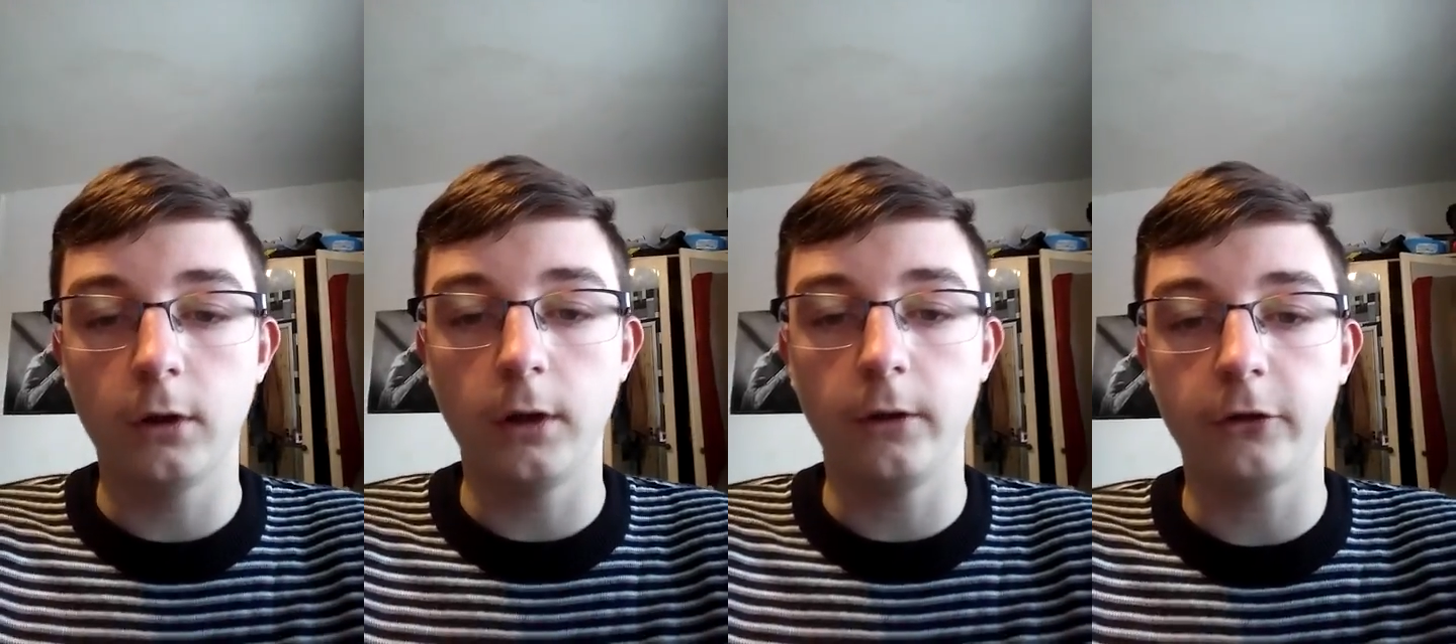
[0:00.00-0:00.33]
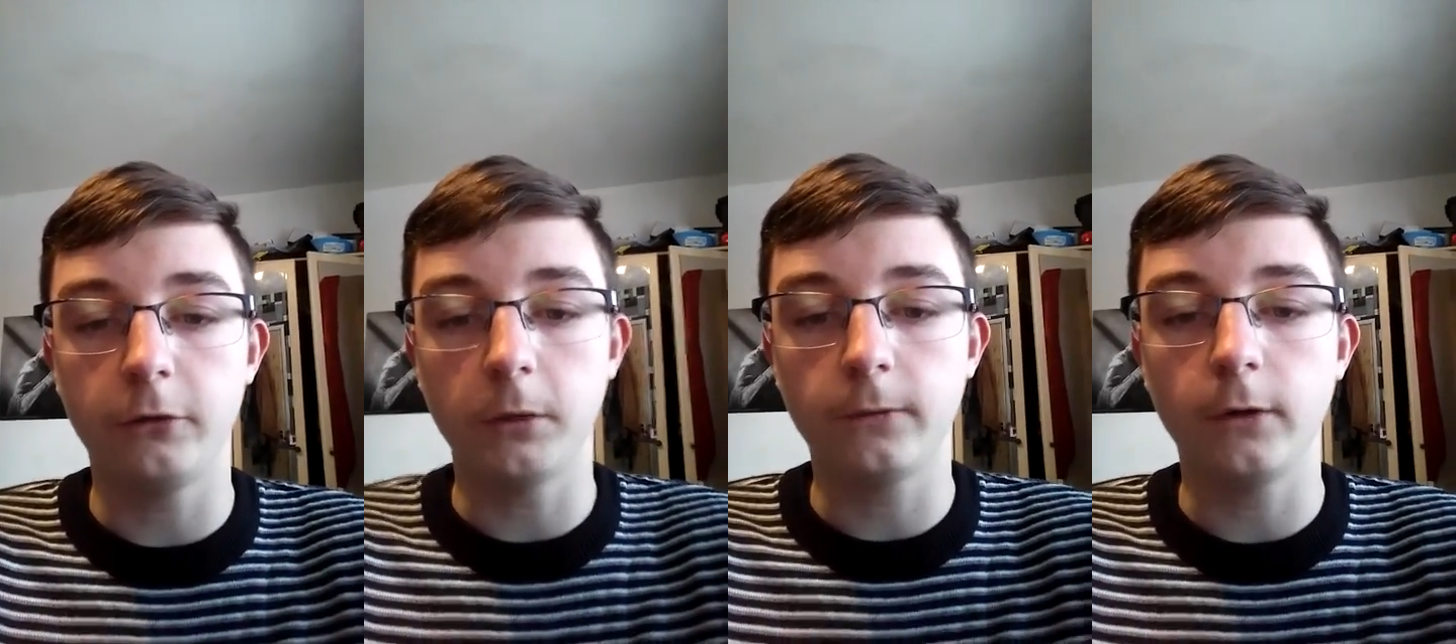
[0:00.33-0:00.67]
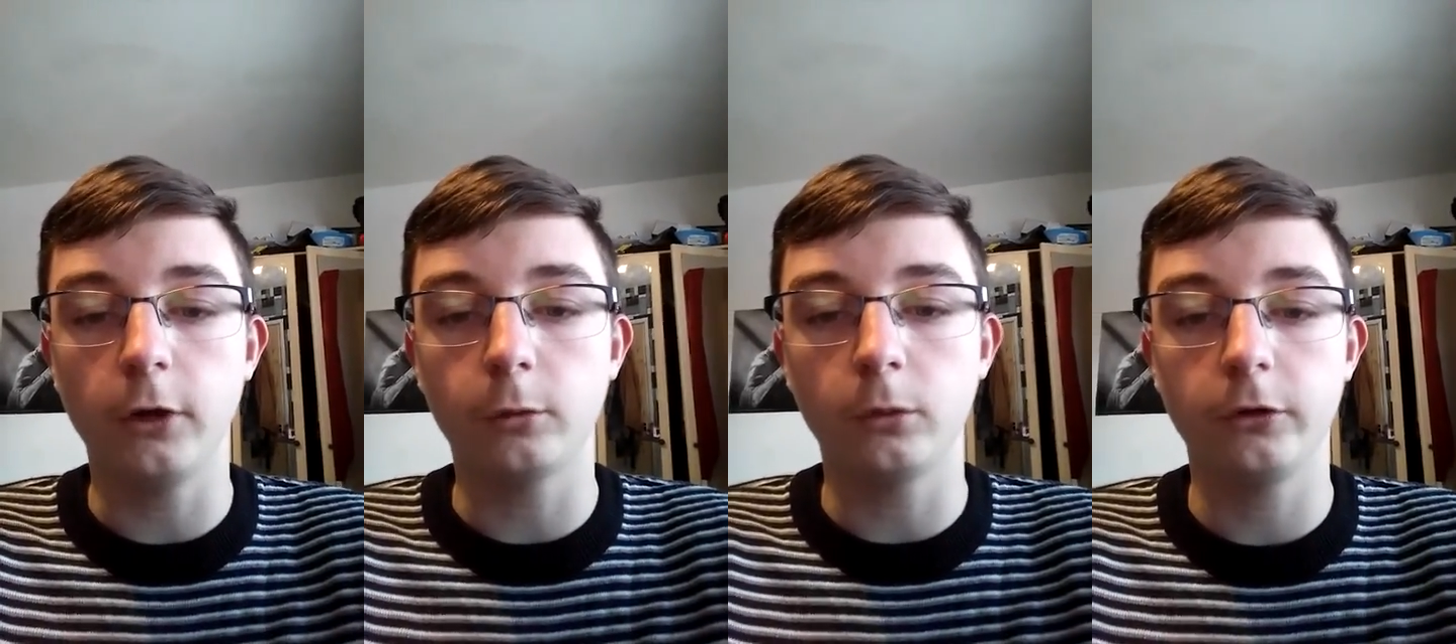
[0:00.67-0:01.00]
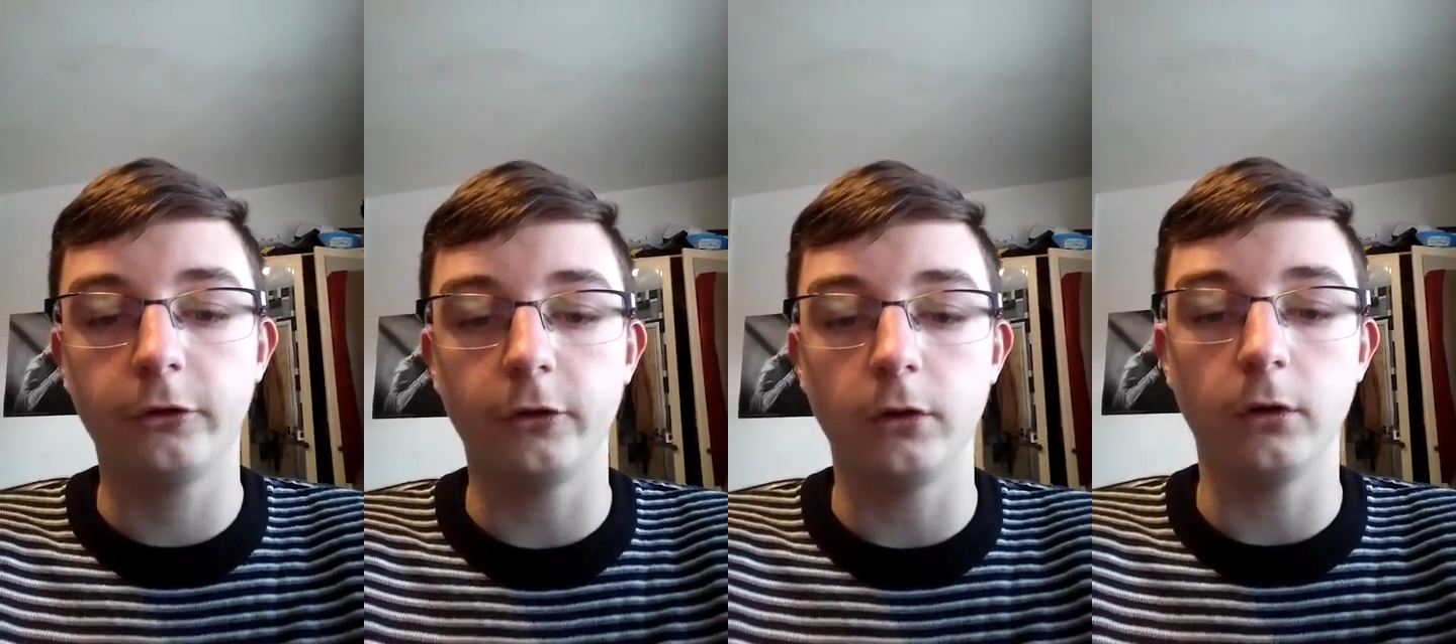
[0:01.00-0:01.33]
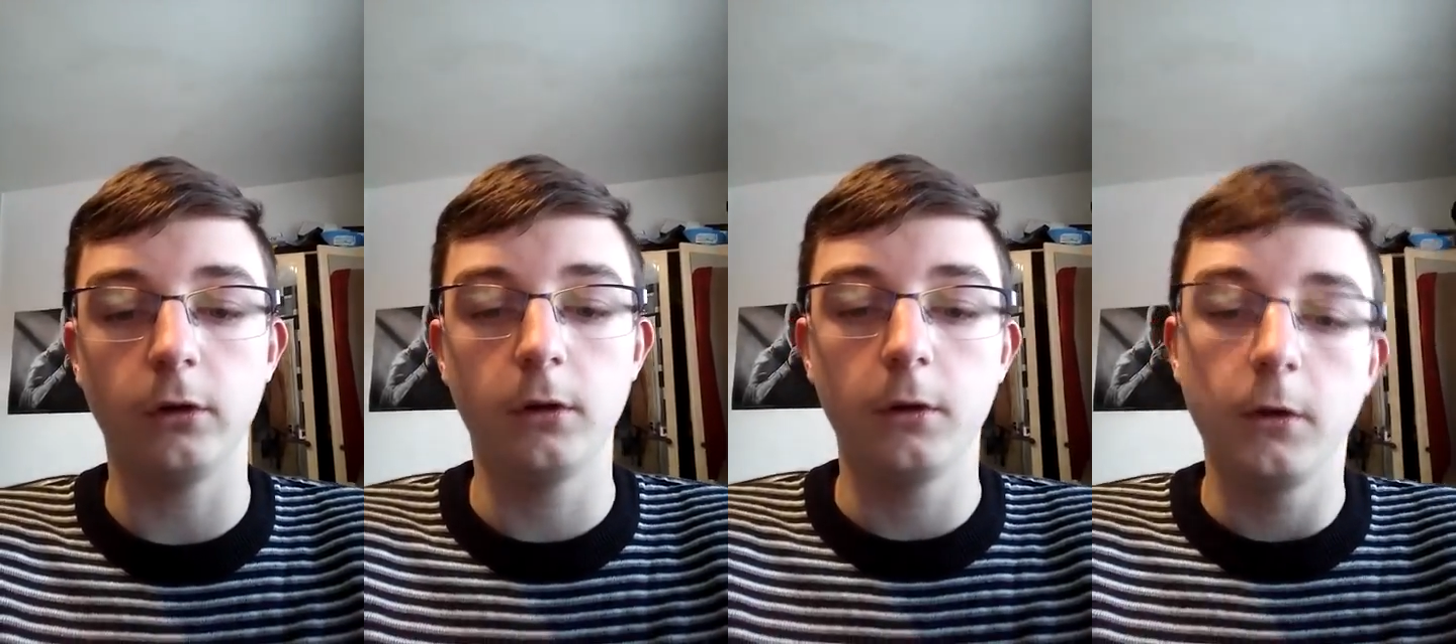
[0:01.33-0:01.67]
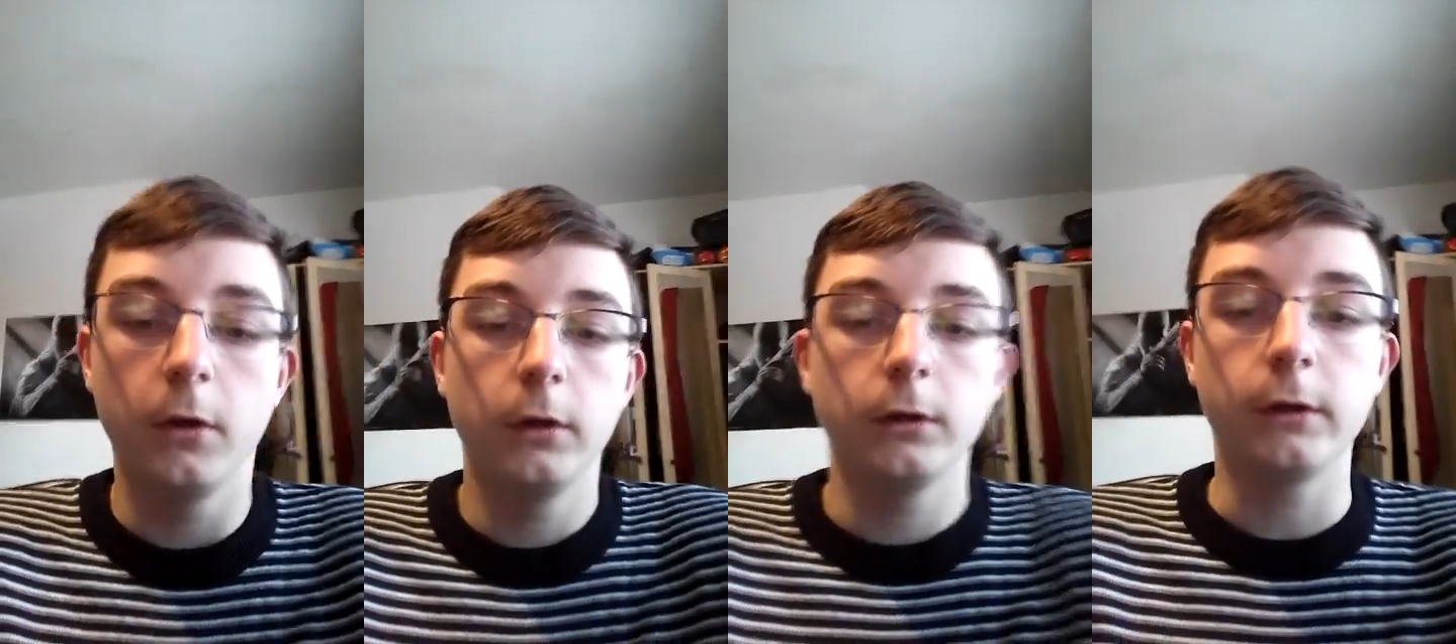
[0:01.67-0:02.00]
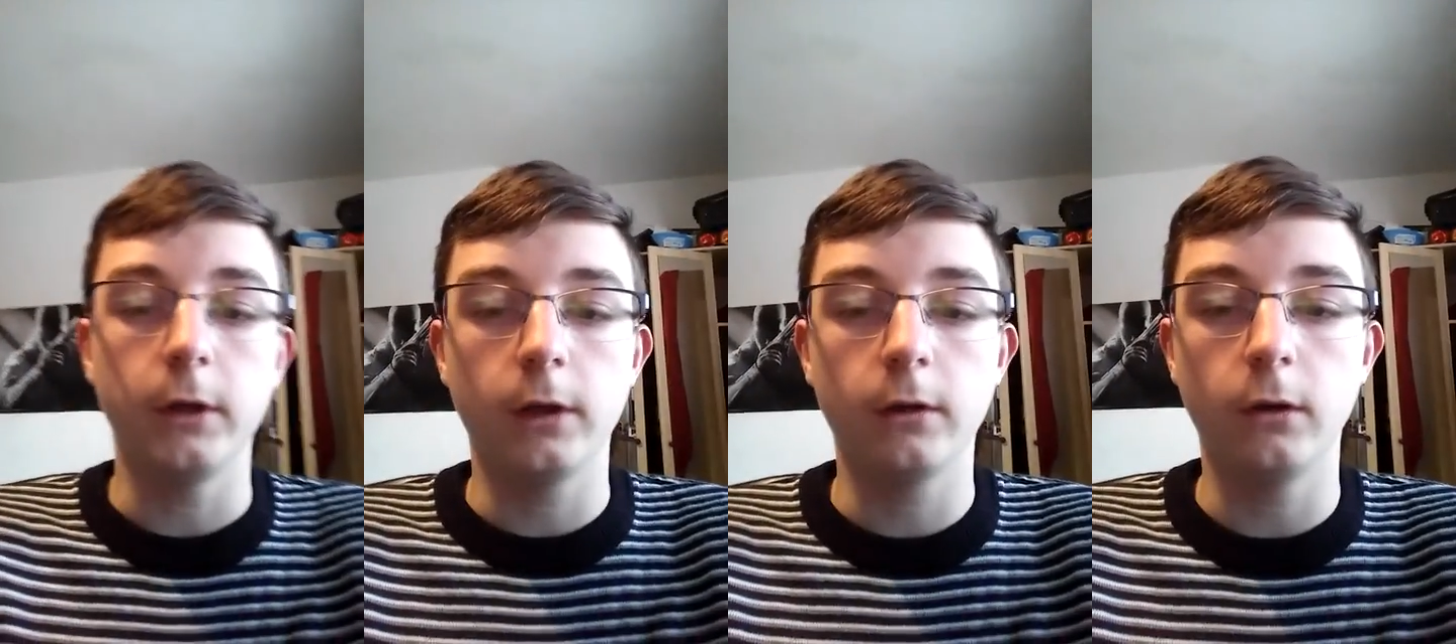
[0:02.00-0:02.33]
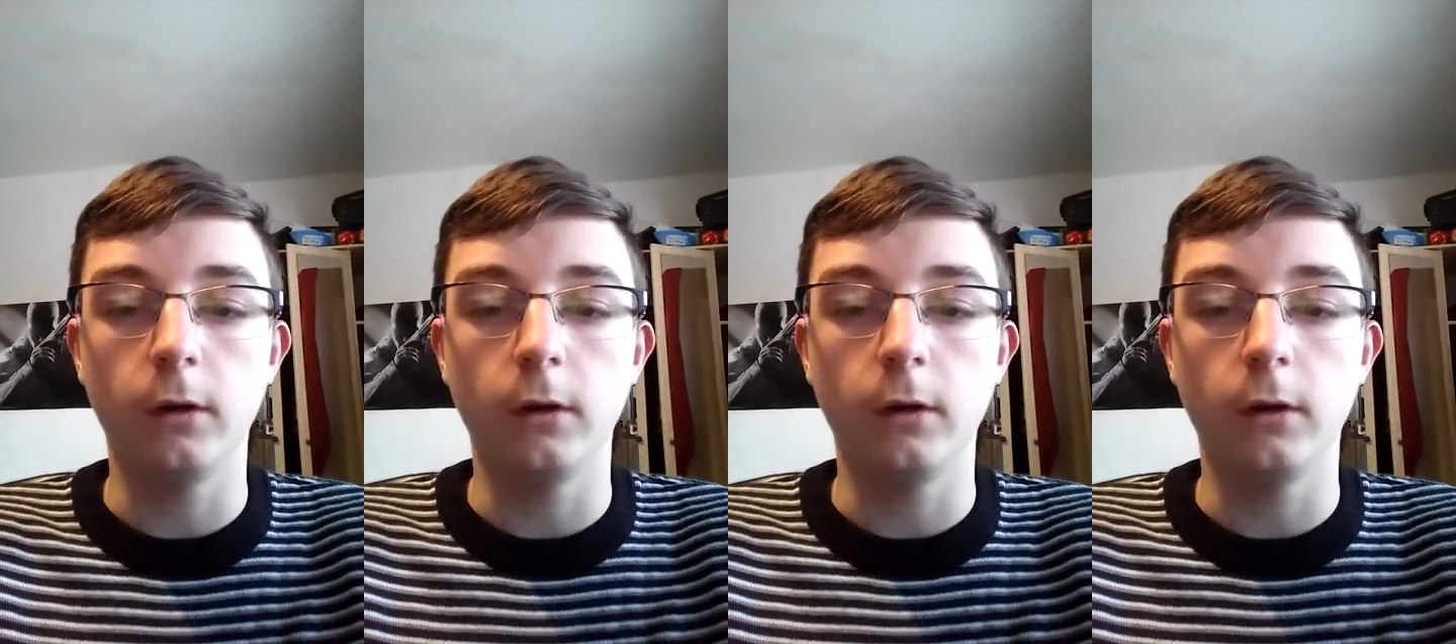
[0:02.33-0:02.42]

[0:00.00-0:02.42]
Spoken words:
This is my first one, so yeah,